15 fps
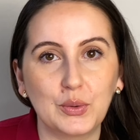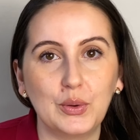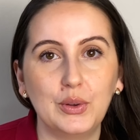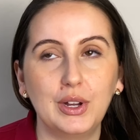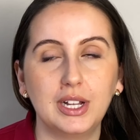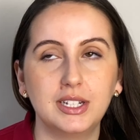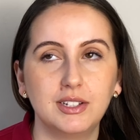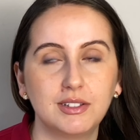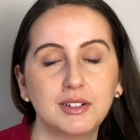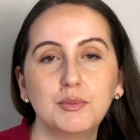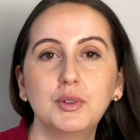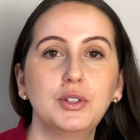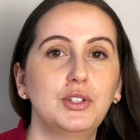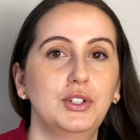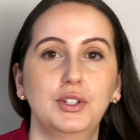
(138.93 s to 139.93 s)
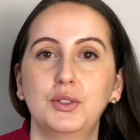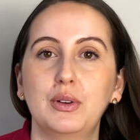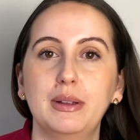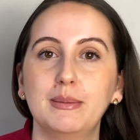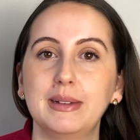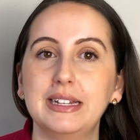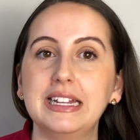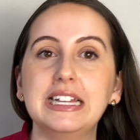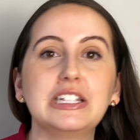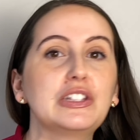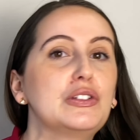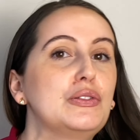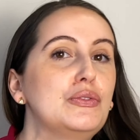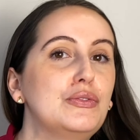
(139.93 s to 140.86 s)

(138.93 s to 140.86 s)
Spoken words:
a distribution agreement is the